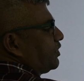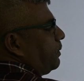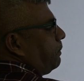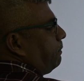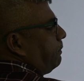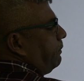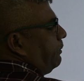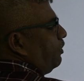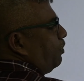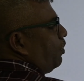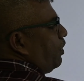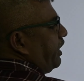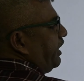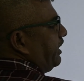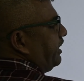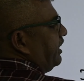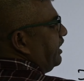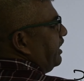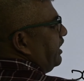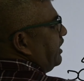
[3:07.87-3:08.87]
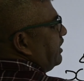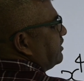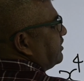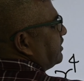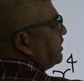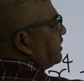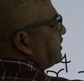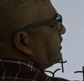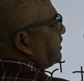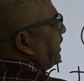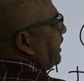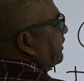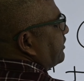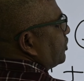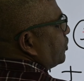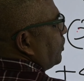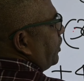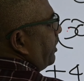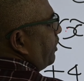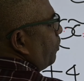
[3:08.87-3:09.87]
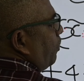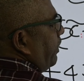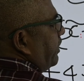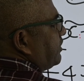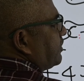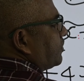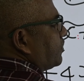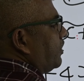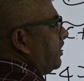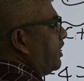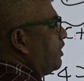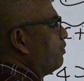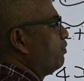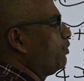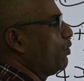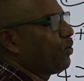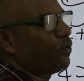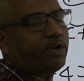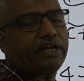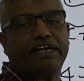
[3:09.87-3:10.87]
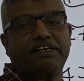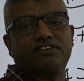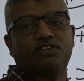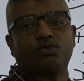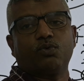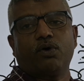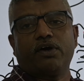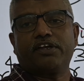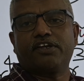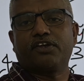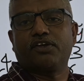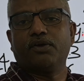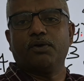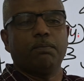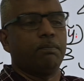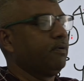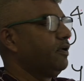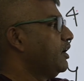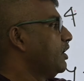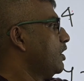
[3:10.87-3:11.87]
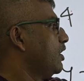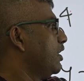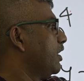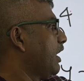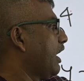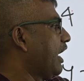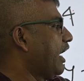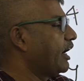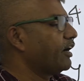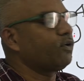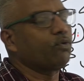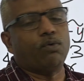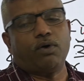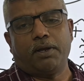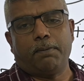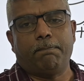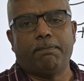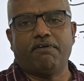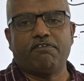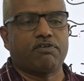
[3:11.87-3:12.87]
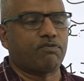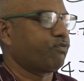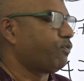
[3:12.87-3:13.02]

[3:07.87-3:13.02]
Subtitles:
cube, y, 6x squared, y squared, 4xy cube, and y power